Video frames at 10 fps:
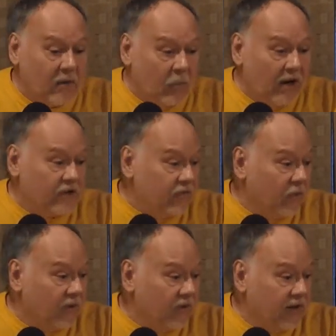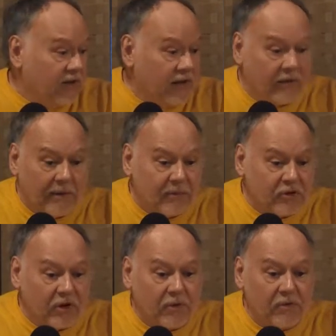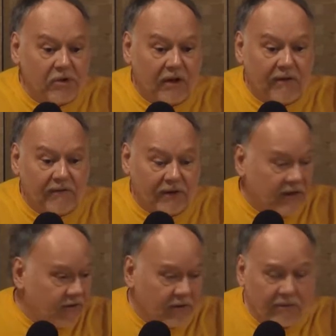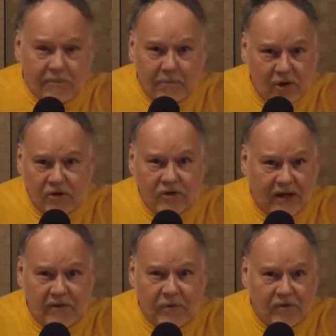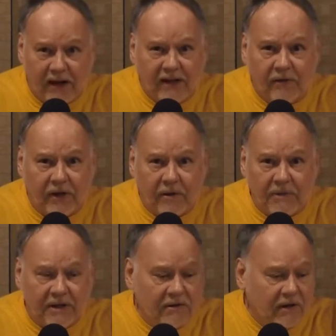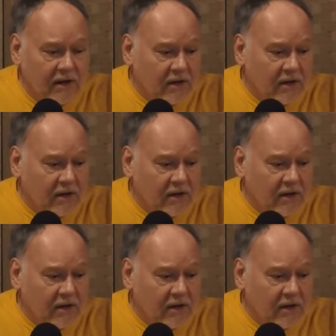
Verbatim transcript: Watch for the other episodes of other books that I would highly recommend.